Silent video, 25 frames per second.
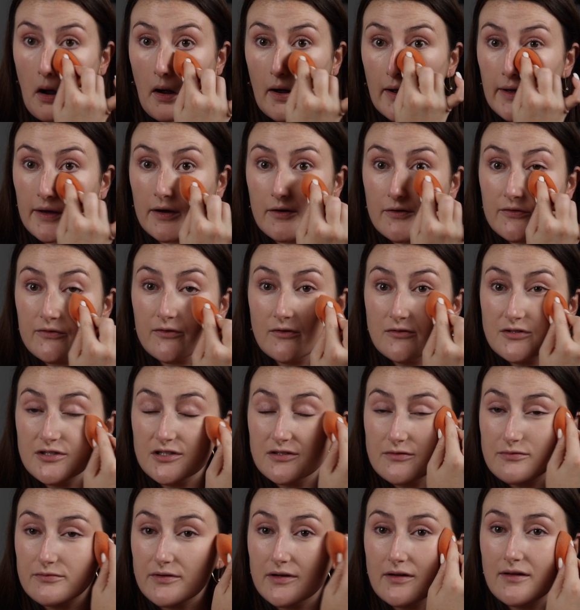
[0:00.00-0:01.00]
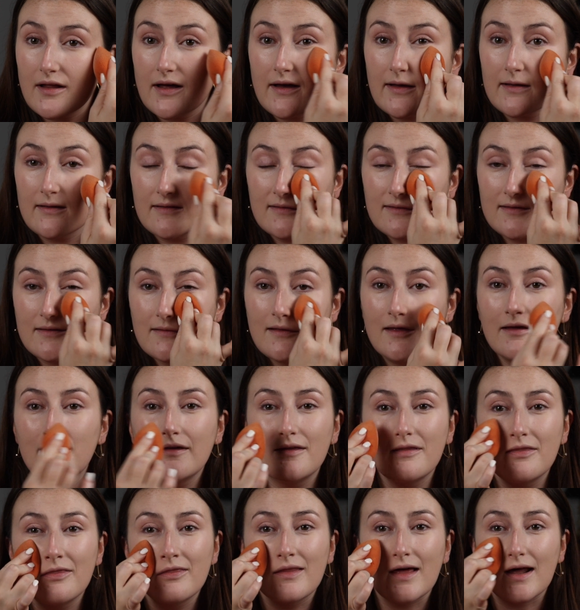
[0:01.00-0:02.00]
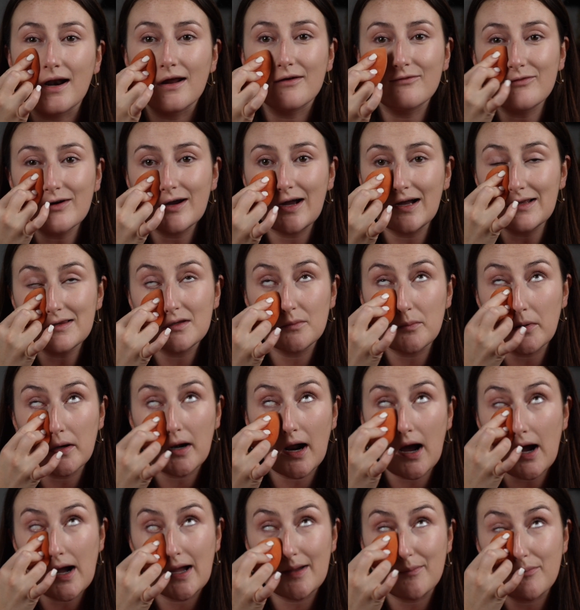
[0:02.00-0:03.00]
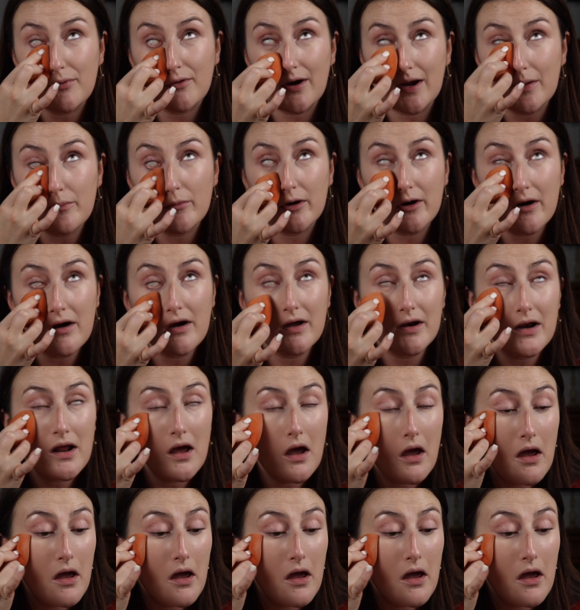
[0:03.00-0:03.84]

I also just realized that I forgot to put eye primer on,